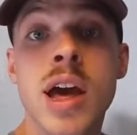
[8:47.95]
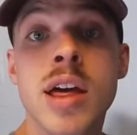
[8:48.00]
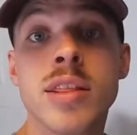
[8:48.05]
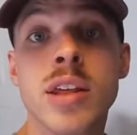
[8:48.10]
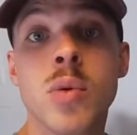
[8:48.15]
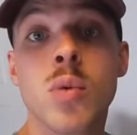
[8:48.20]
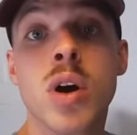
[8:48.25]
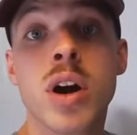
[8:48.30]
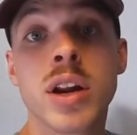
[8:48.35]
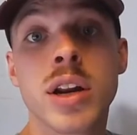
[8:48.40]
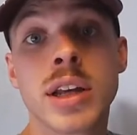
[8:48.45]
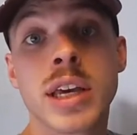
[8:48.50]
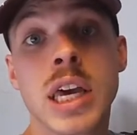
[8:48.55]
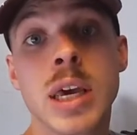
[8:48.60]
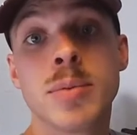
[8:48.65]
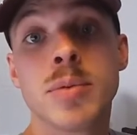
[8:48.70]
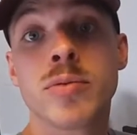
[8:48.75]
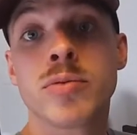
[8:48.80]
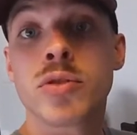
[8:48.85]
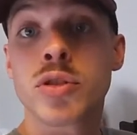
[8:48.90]
they wanted to
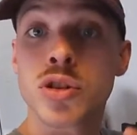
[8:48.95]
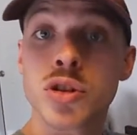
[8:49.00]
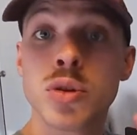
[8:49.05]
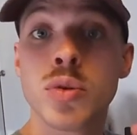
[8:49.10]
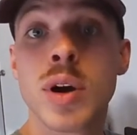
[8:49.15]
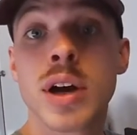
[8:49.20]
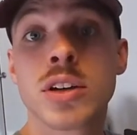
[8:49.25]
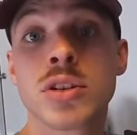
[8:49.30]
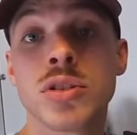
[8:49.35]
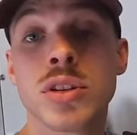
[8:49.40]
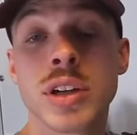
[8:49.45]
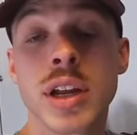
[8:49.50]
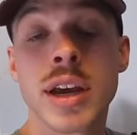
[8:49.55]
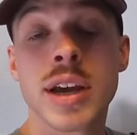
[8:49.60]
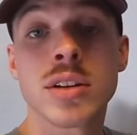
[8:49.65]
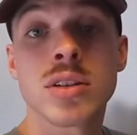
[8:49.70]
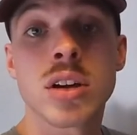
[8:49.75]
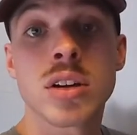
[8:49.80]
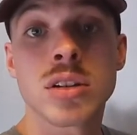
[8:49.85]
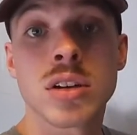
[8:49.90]
keep him for 2 extra
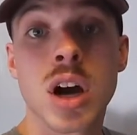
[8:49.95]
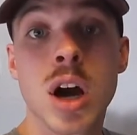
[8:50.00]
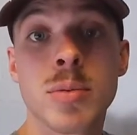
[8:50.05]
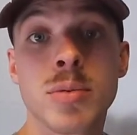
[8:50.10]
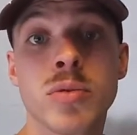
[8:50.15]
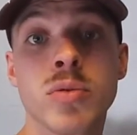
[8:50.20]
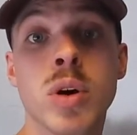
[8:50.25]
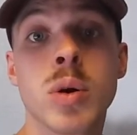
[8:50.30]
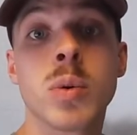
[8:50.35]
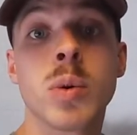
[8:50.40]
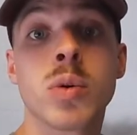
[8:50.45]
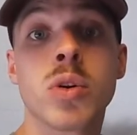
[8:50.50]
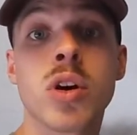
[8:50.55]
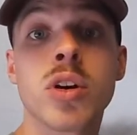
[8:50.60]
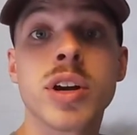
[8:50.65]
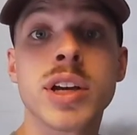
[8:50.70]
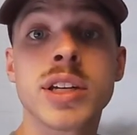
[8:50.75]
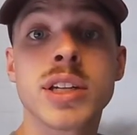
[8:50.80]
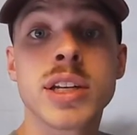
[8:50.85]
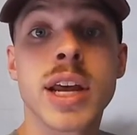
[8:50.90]
days on top of what we were
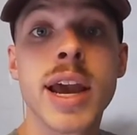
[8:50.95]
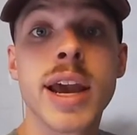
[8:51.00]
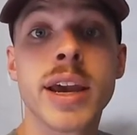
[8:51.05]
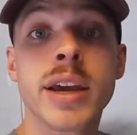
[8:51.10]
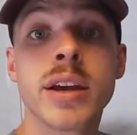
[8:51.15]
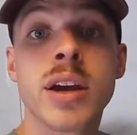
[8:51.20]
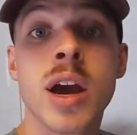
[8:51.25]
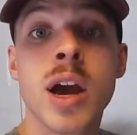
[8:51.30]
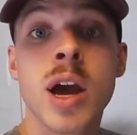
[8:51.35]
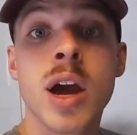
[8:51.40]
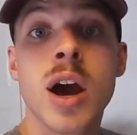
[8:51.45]
already staying.